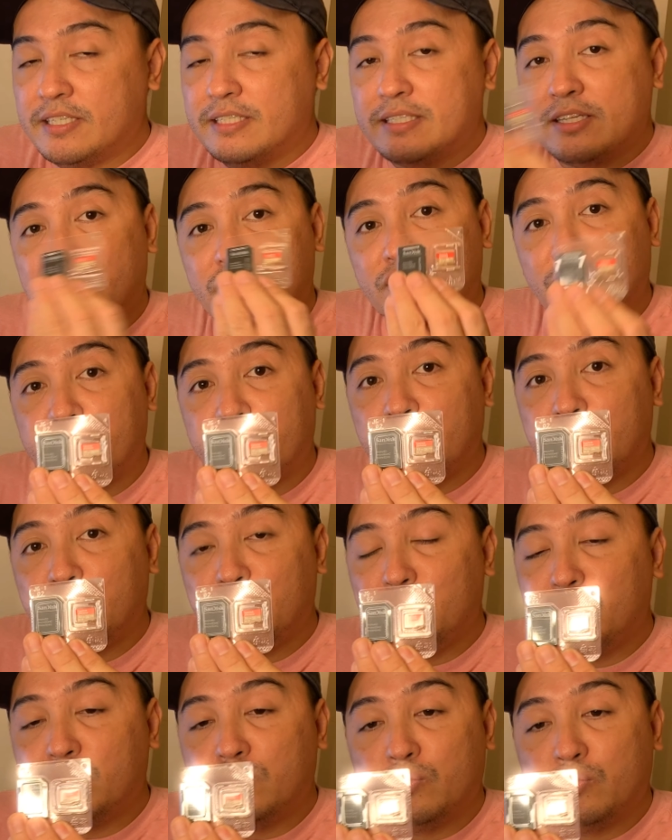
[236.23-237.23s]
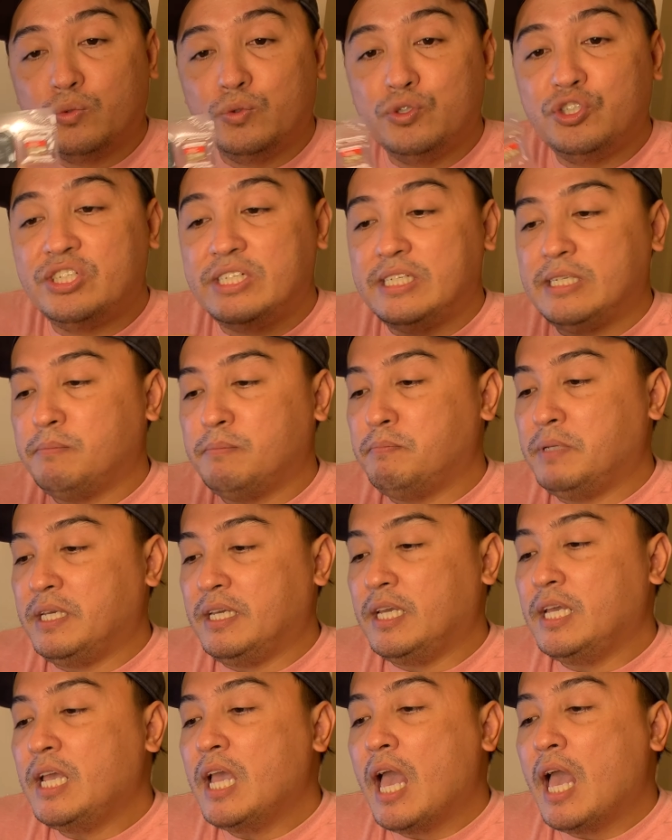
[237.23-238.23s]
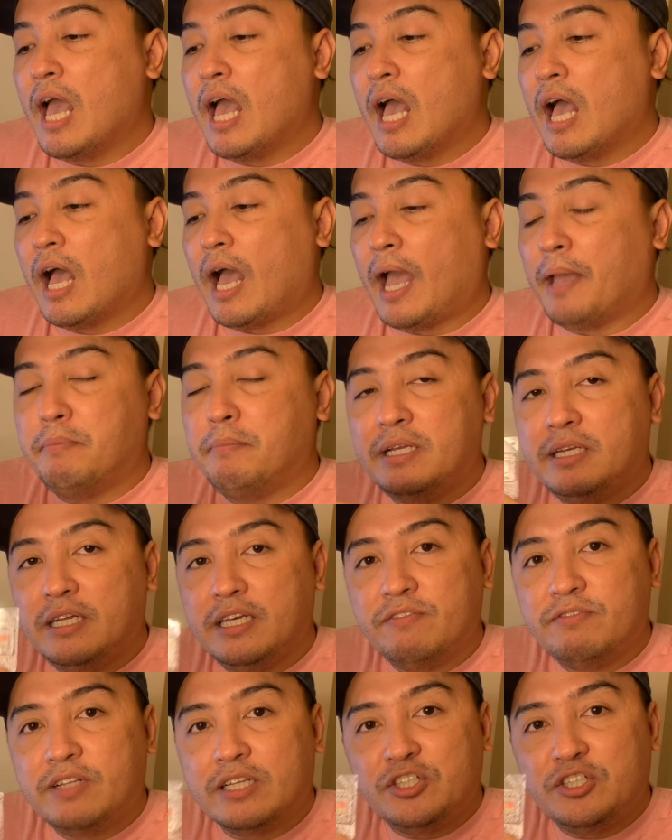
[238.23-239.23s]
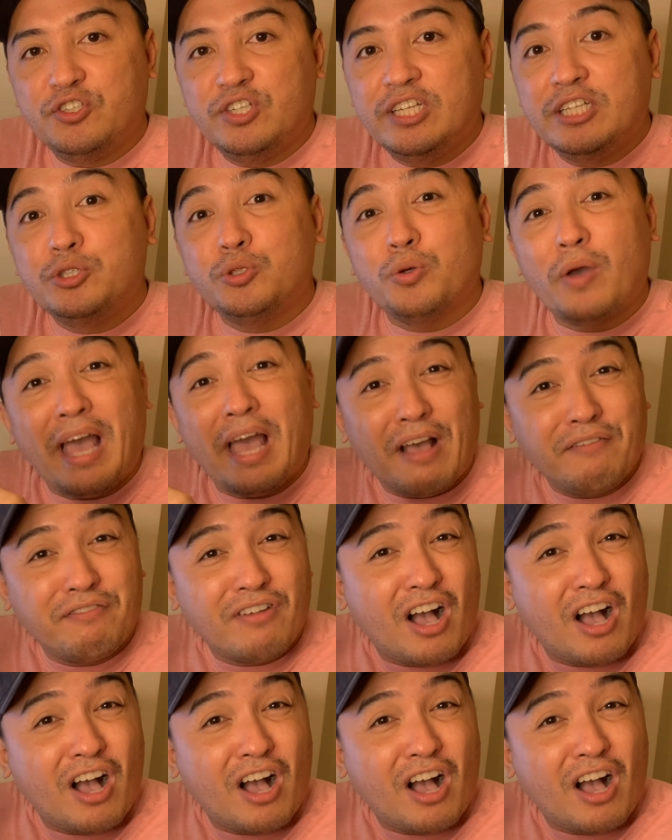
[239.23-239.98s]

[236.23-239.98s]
It's a 32 GB. I believe that you need to have